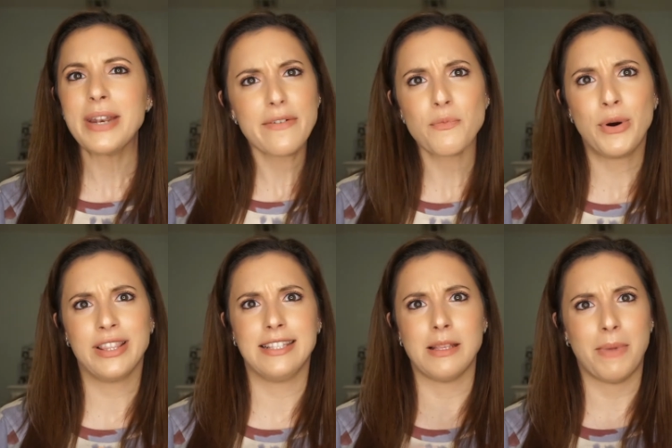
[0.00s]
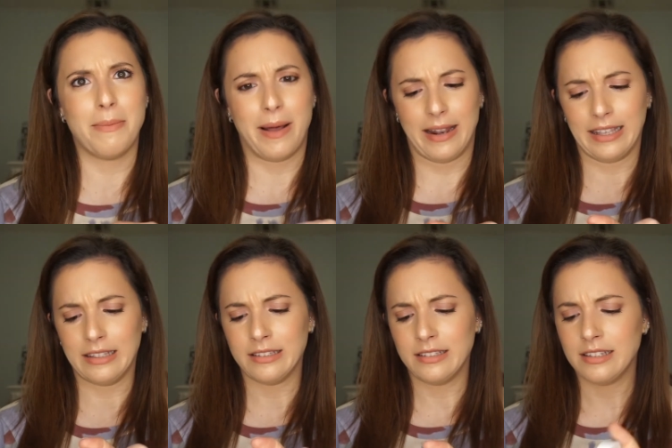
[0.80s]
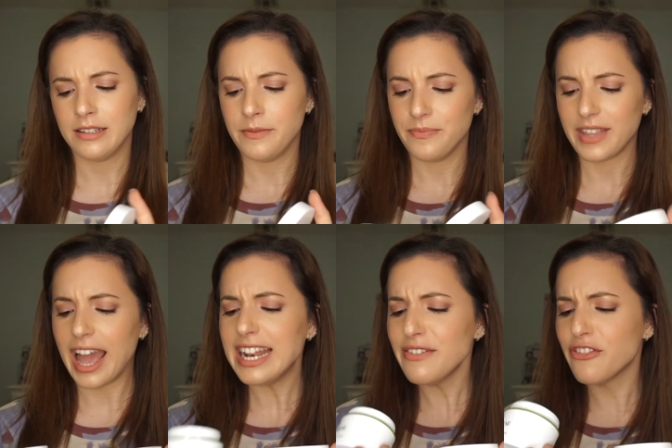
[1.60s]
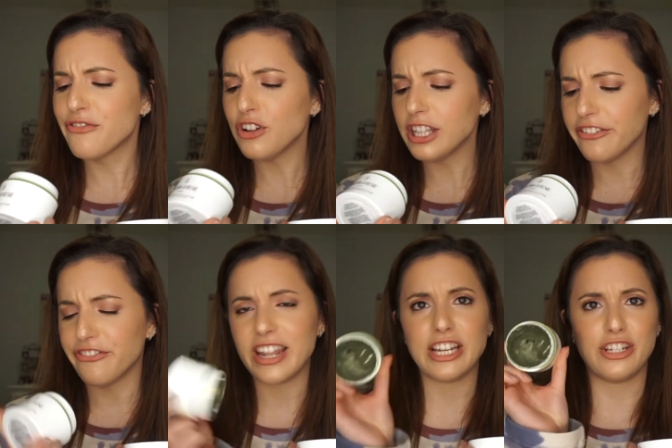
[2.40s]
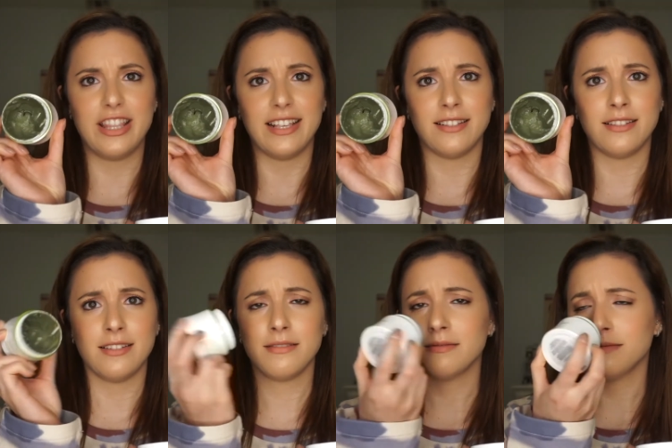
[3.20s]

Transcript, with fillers: would never put this on my body. I didn't even fully finish this.